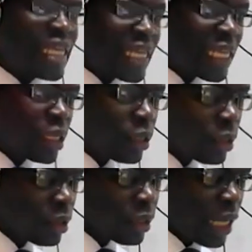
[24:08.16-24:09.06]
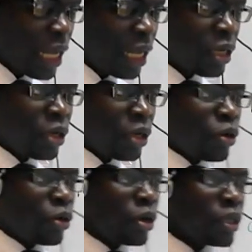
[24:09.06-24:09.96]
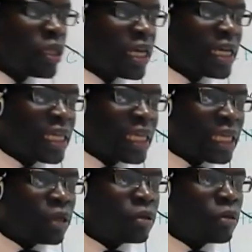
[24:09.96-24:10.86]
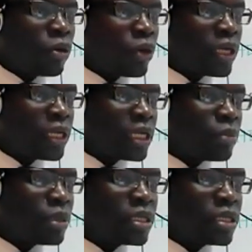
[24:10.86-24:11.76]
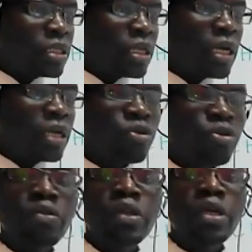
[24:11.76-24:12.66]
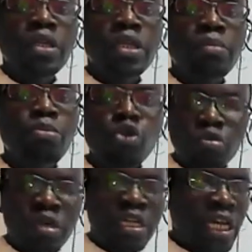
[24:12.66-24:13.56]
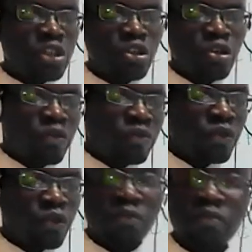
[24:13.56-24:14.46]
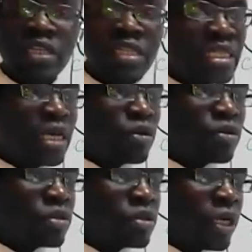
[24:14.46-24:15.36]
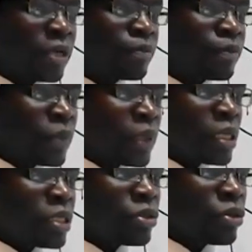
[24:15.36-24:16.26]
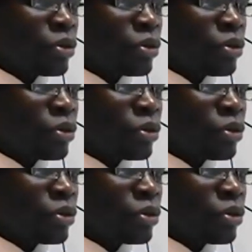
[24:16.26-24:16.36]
kill, yeah, or they kill or inhibit the multiplication of these cells, yeah. So